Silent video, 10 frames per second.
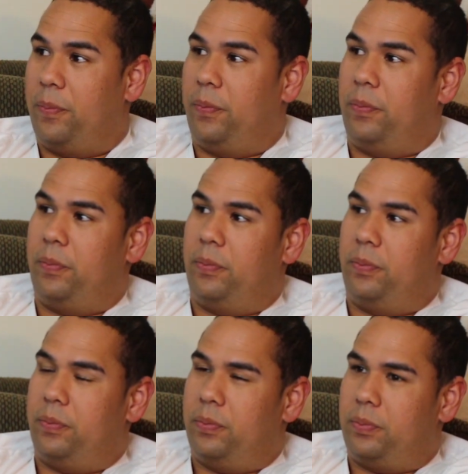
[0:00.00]

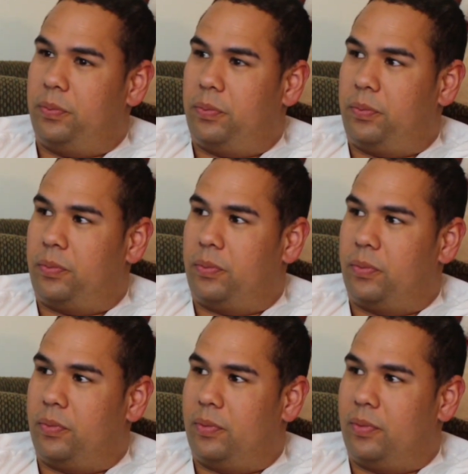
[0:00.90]

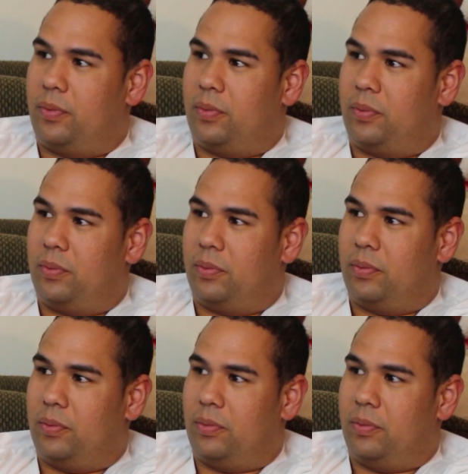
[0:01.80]

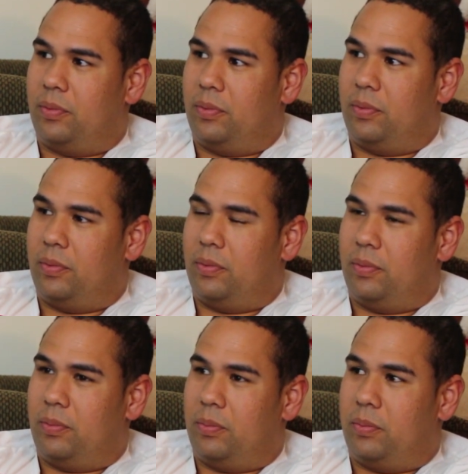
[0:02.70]
(silent)